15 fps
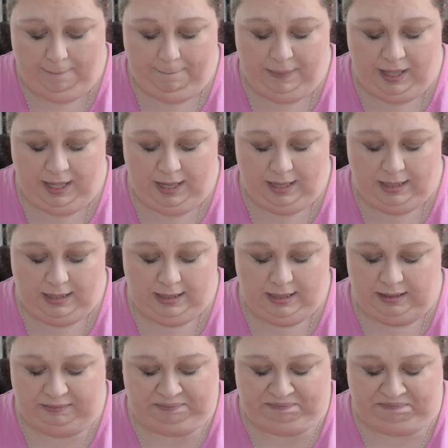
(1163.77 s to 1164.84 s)
But
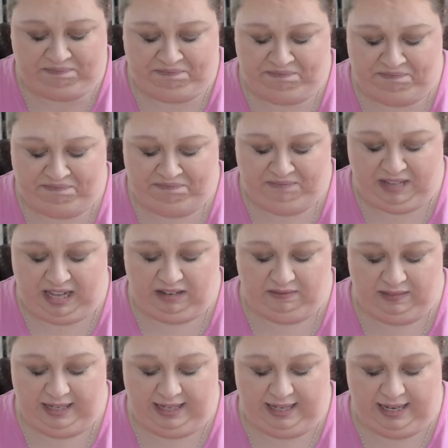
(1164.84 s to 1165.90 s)
I don't
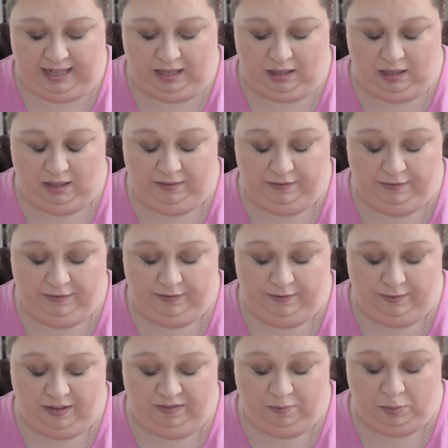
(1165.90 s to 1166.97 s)
need it. I got enough
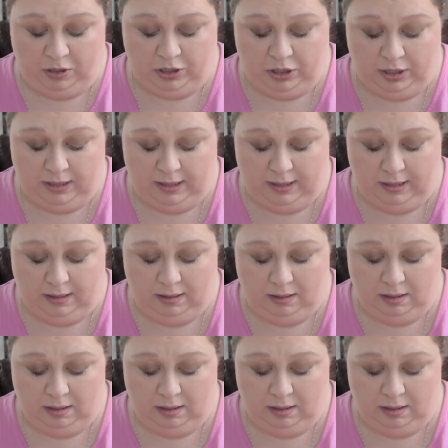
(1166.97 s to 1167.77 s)
of brushes.